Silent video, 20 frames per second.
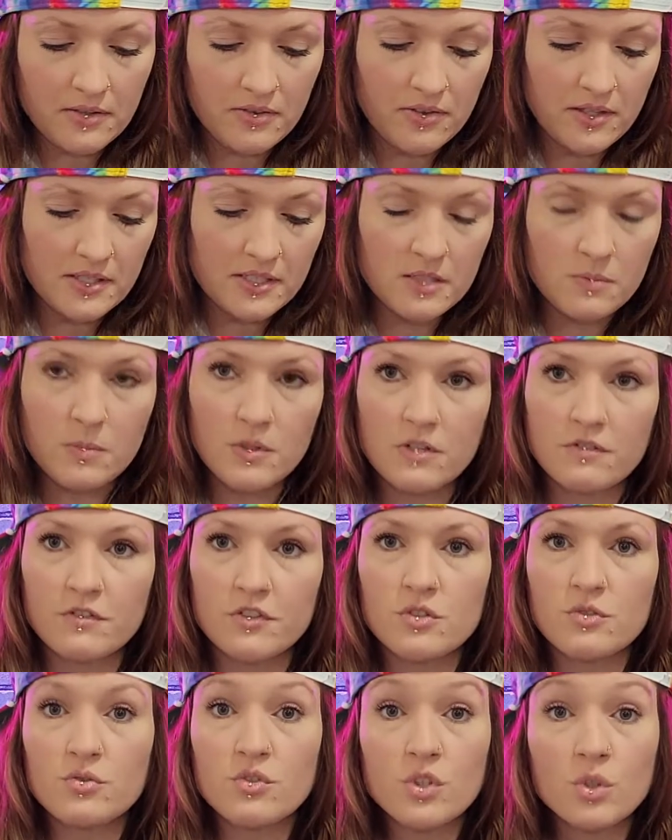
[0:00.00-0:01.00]
this, but if
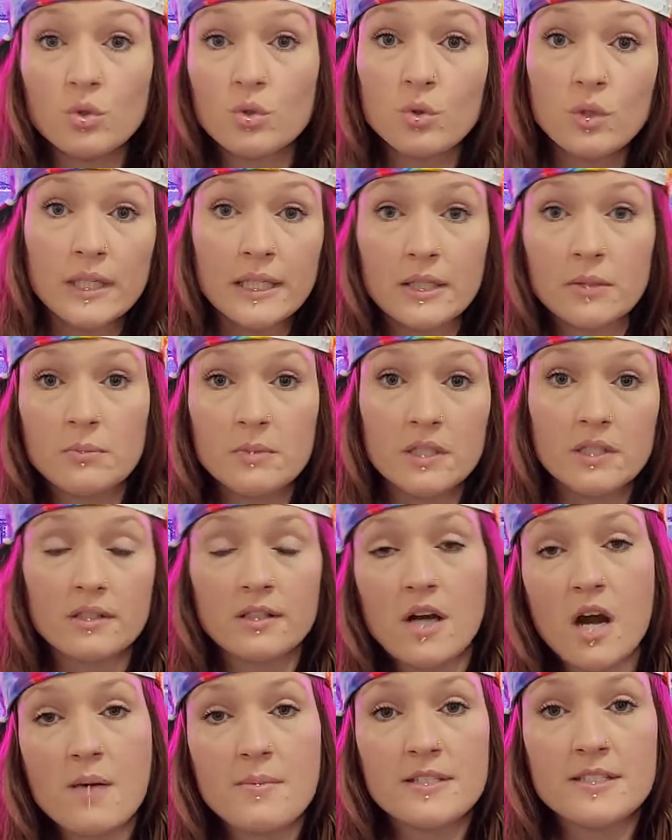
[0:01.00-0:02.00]
you do, hit me in the
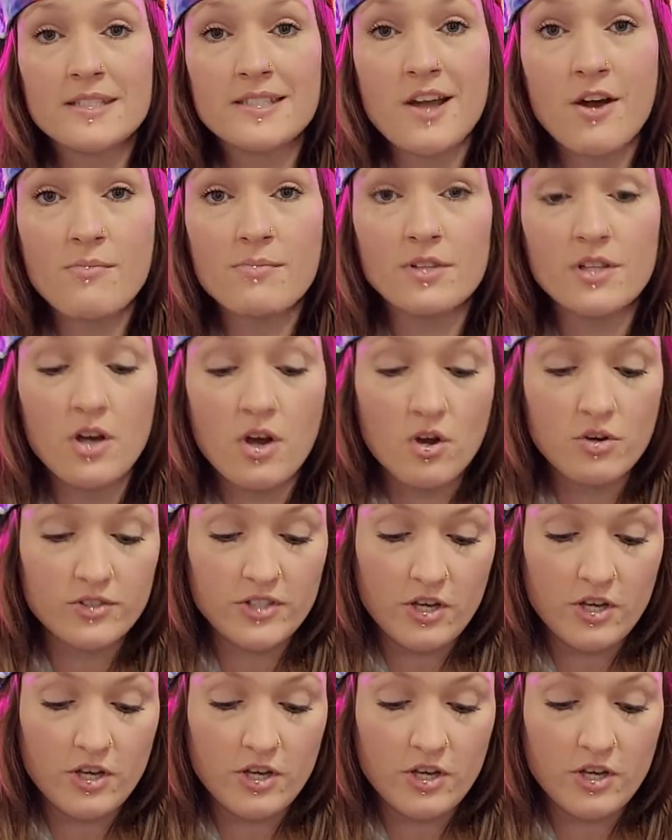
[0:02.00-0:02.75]
comments down below.